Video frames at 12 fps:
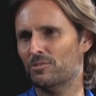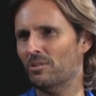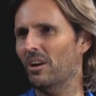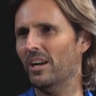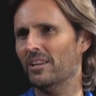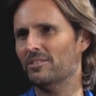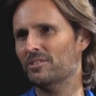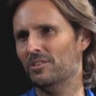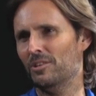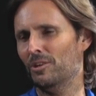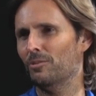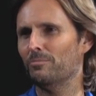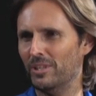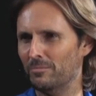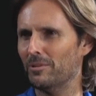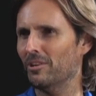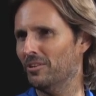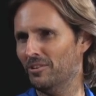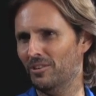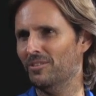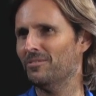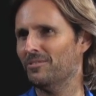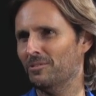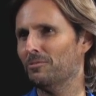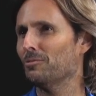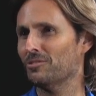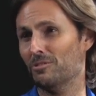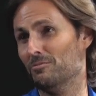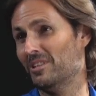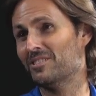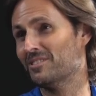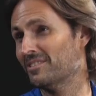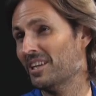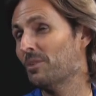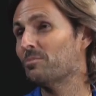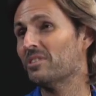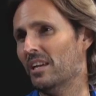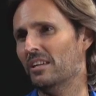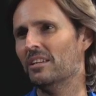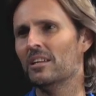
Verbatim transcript: trying to help people on earth to also reach the same state.